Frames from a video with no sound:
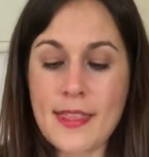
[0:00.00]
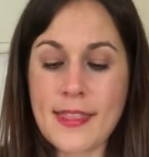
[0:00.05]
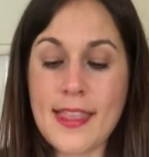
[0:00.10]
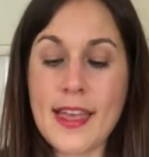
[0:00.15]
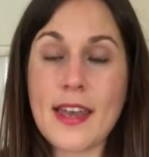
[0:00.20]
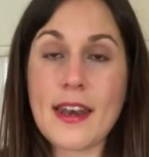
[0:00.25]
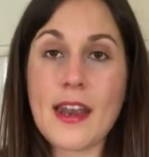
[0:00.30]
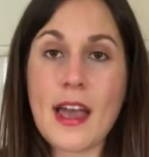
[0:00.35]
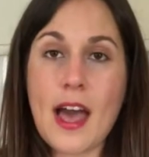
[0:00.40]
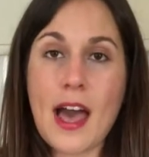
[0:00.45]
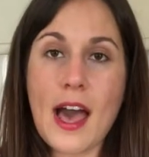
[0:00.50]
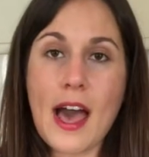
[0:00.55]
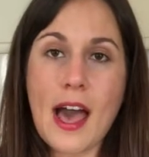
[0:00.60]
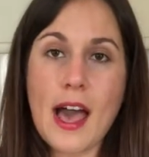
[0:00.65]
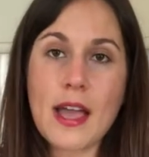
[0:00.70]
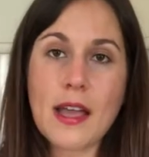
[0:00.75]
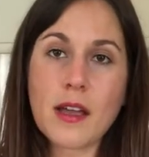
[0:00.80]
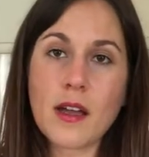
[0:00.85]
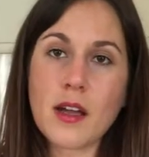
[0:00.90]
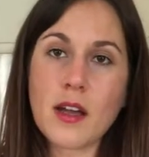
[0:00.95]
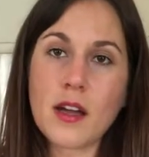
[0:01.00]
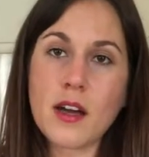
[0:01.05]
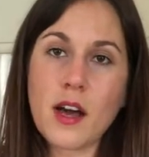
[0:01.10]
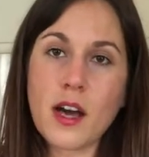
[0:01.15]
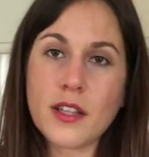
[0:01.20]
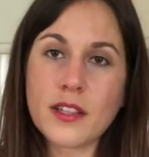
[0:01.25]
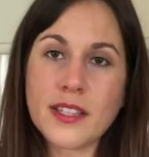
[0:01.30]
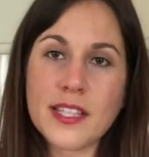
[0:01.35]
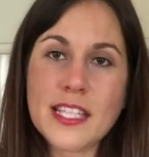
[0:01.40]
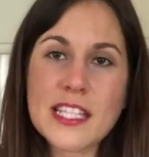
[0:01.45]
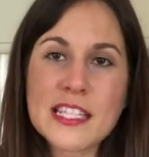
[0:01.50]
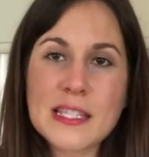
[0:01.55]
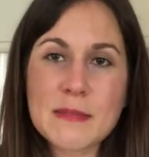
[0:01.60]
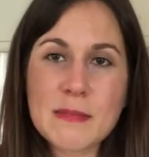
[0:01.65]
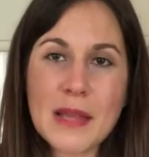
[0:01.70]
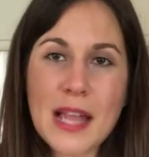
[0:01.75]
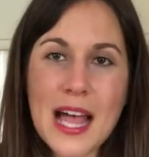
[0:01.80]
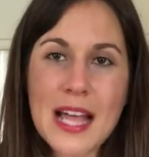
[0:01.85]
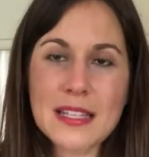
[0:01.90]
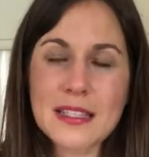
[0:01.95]
Then I got these
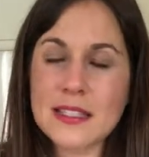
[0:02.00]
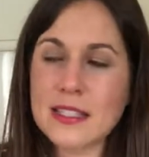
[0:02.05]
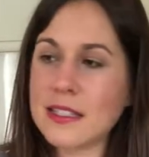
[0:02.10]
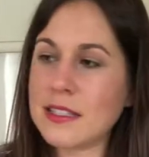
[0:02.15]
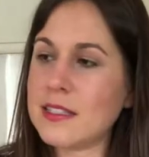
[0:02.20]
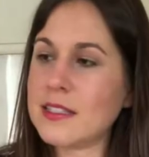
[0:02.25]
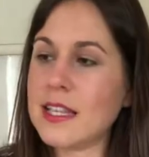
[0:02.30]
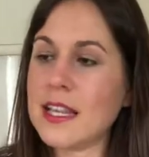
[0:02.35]
plastics